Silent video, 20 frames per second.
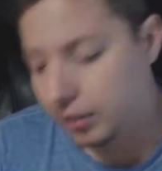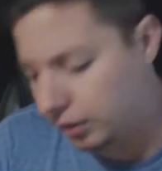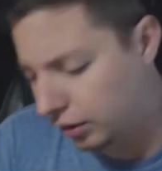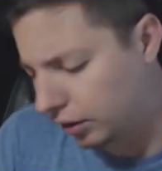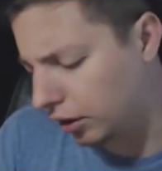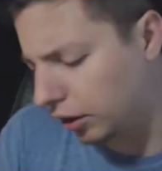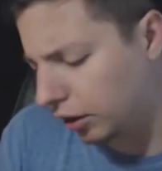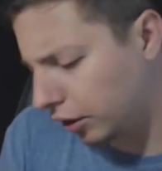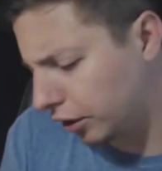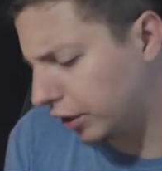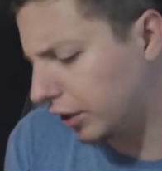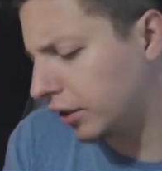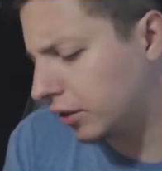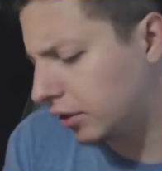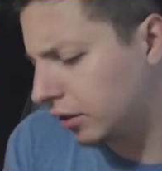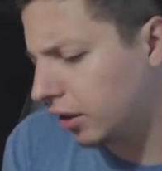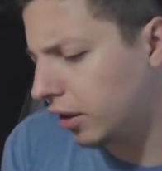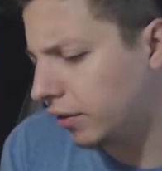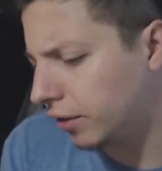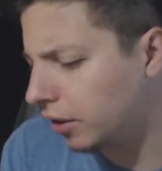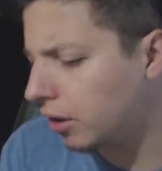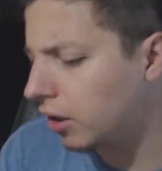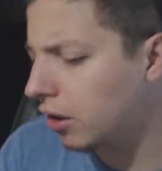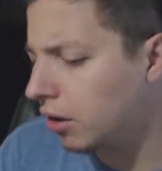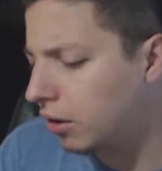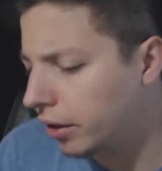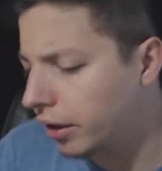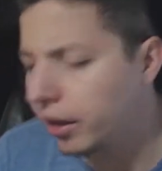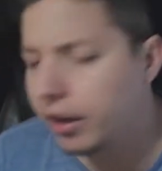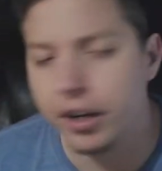learning stuff like, oh,
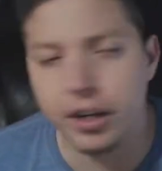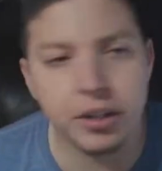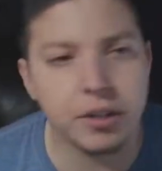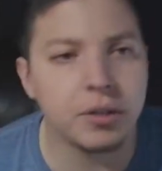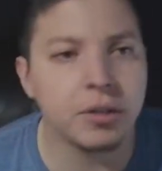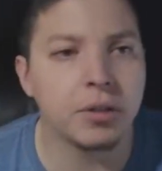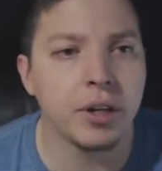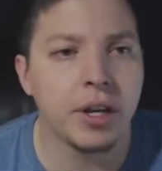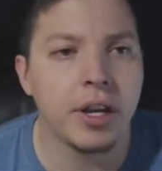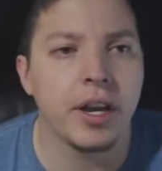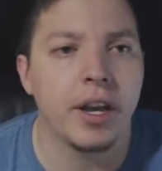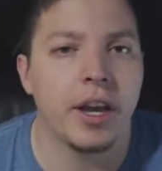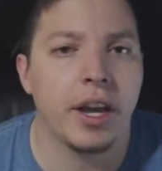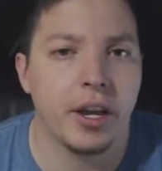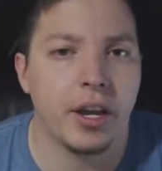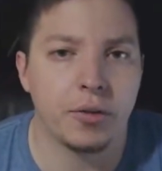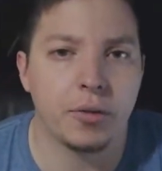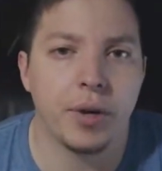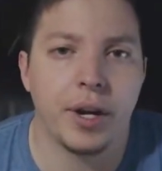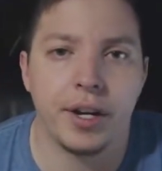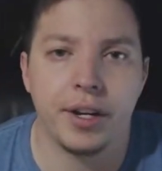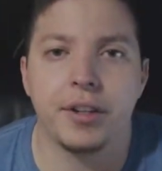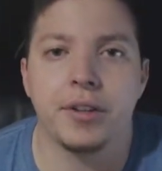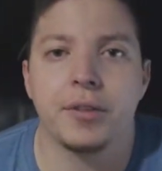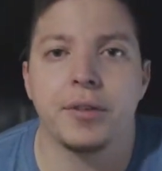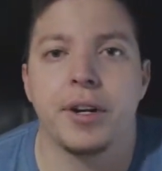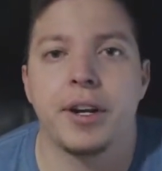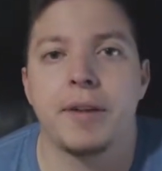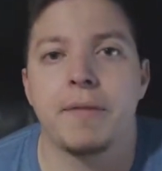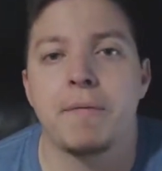okay, all right, cool, and writing,
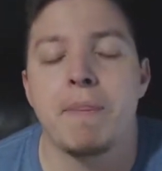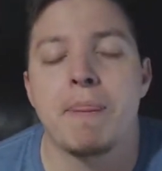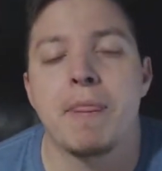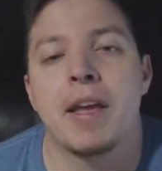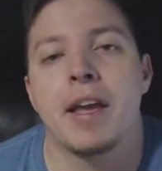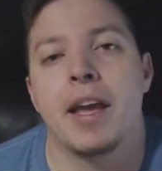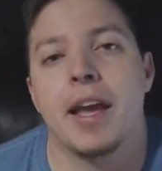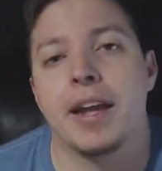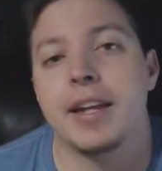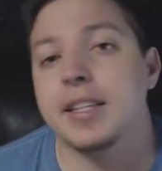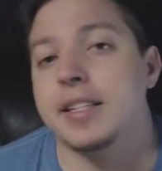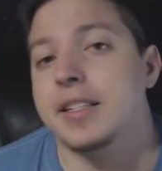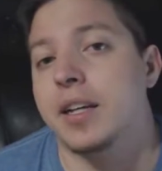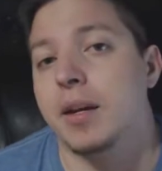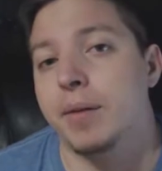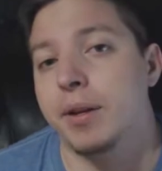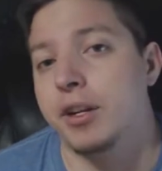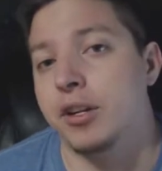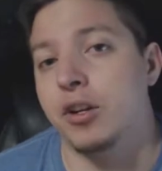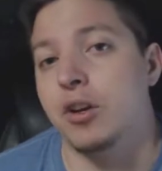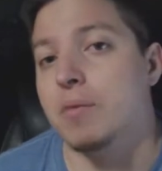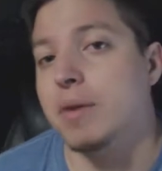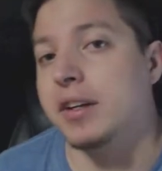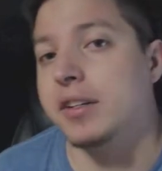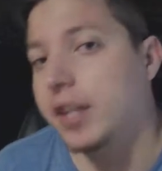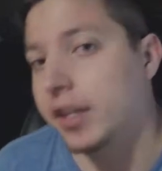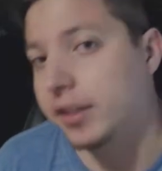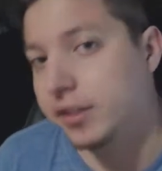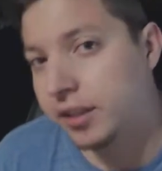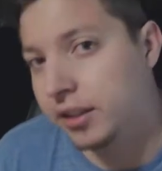right? And at the time, I didn't know about
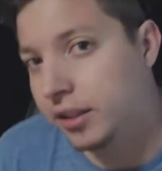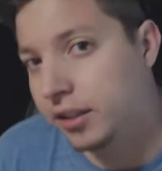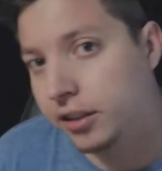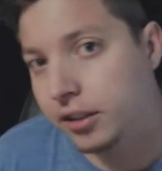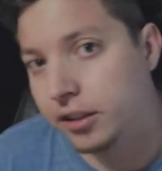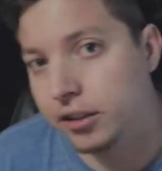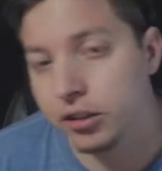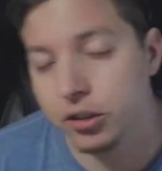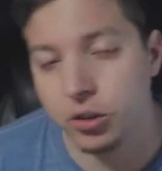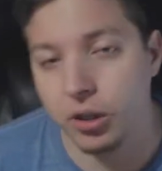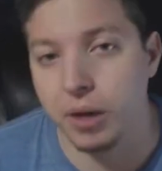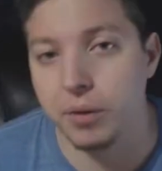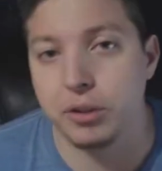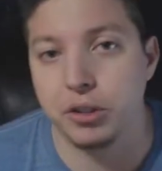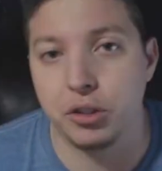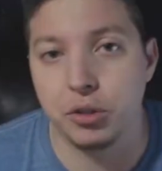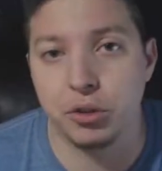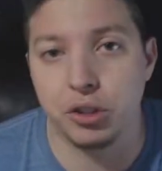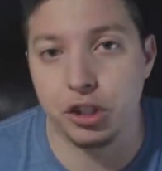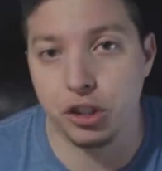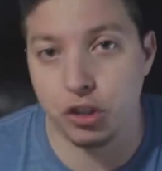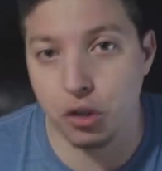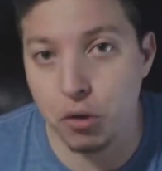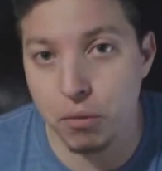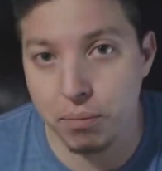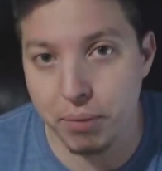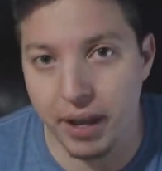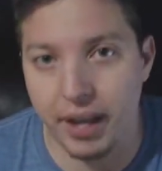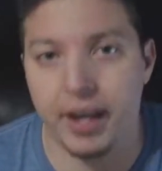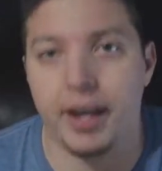text editors, so I was using
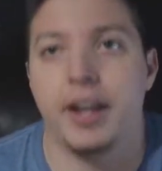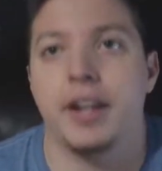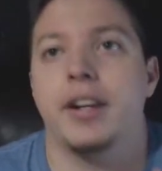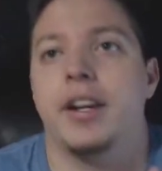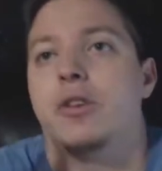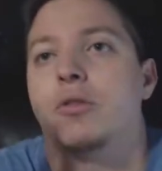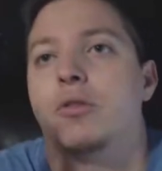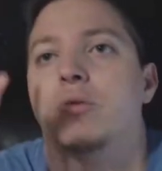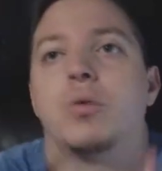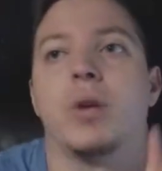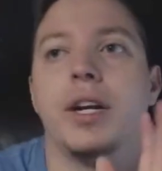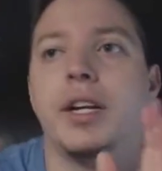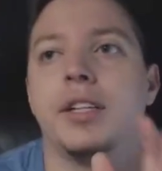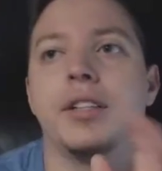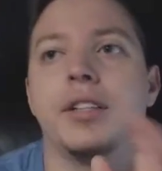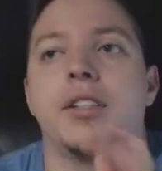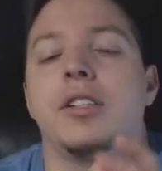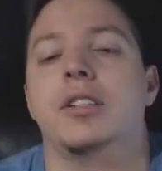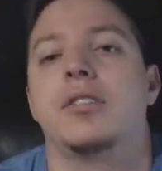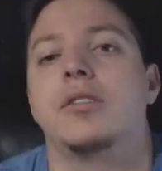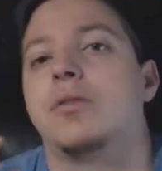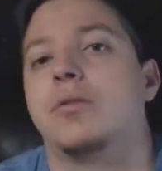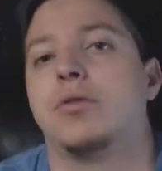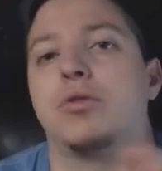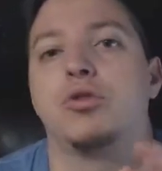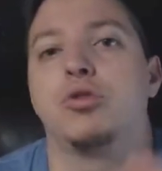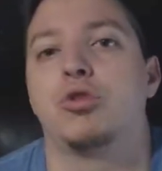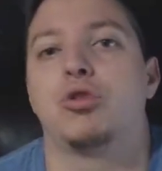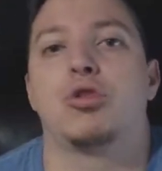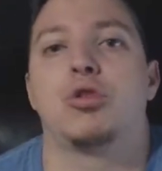Notepad and writing these
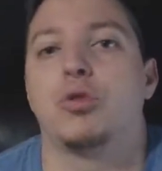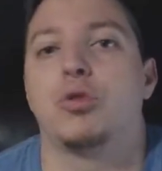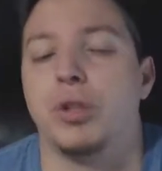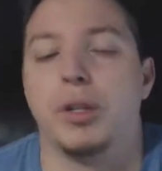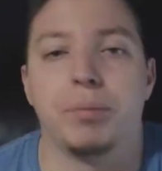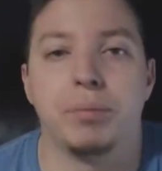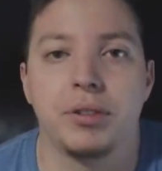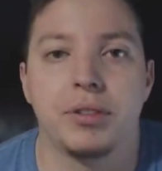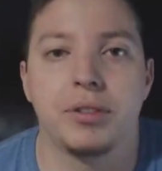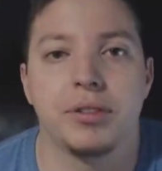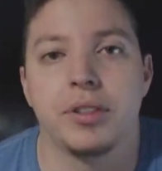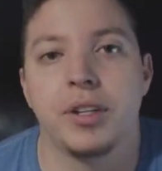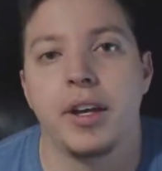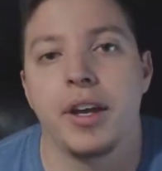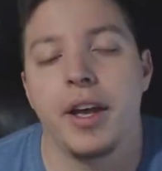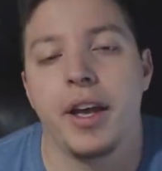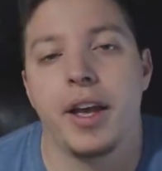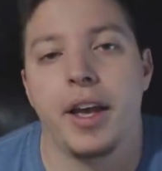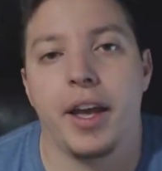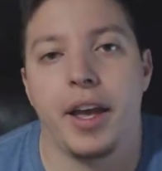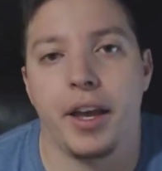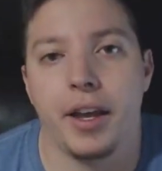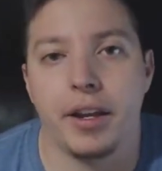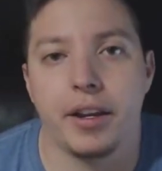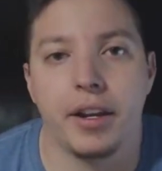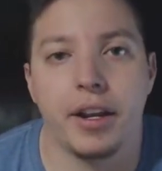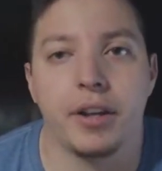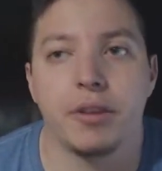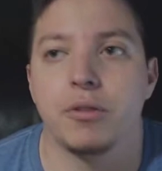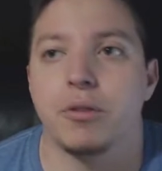scripts
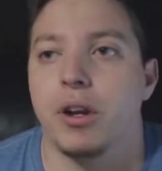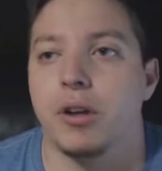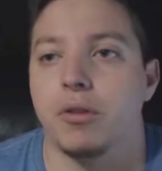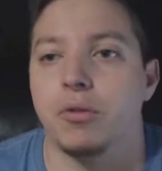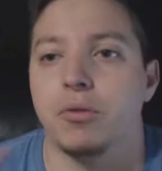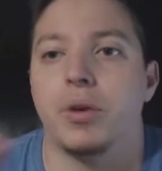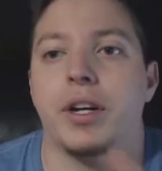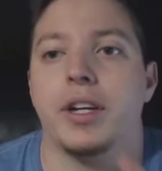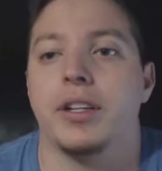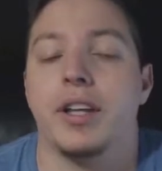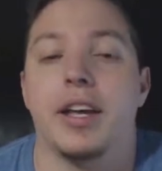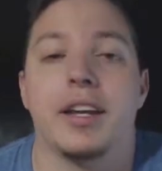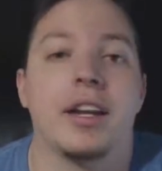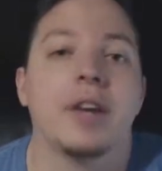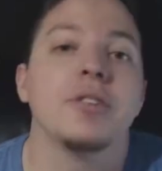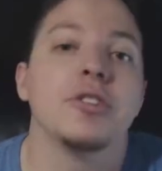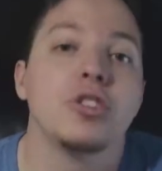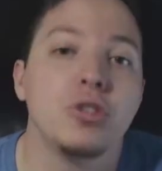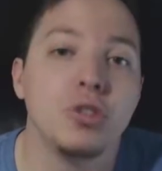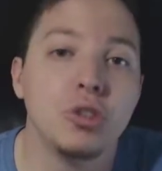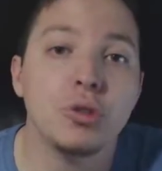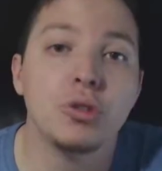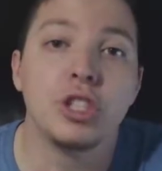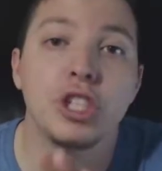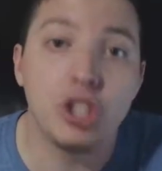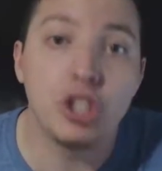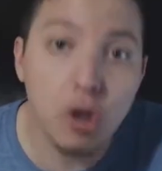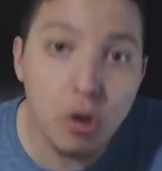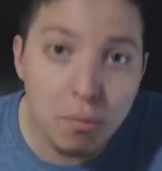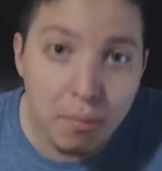and, and, and writing, and I was
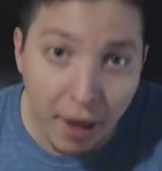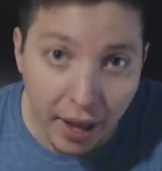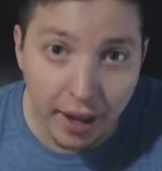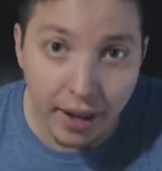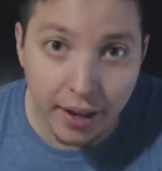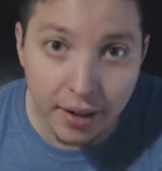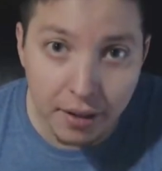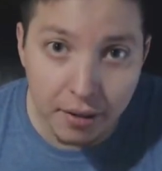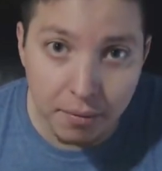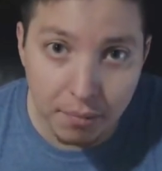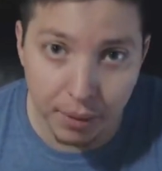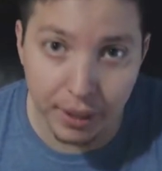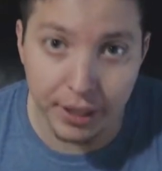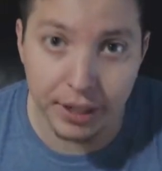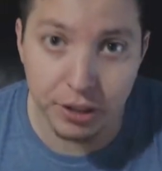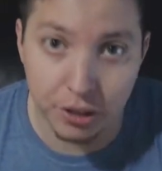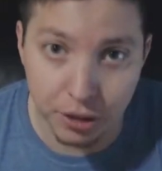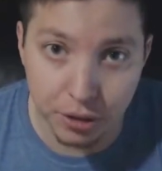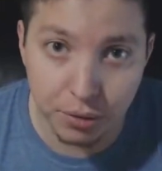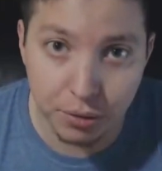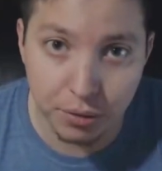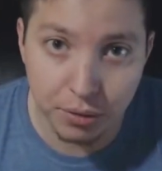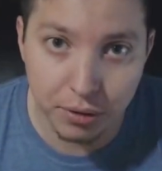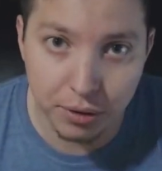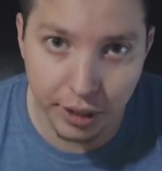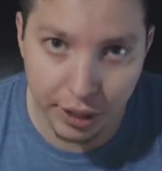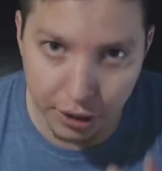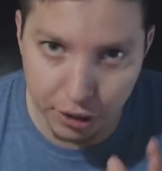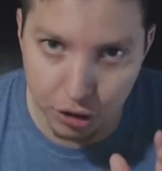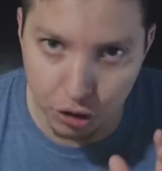using Notepad, mind you,
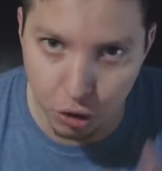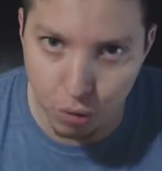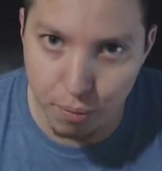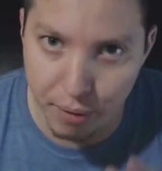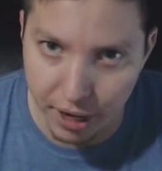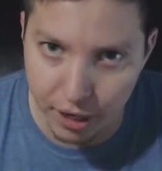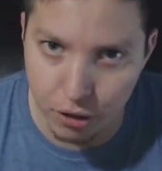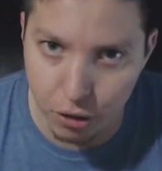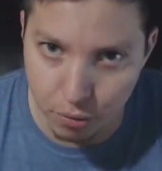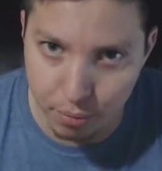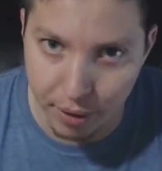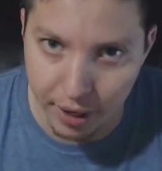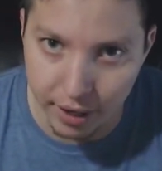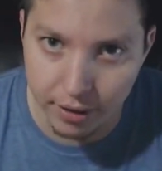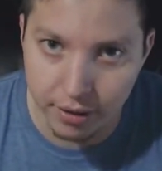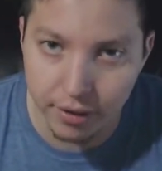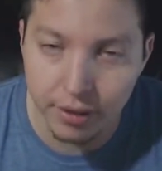like Notepad, Notepad,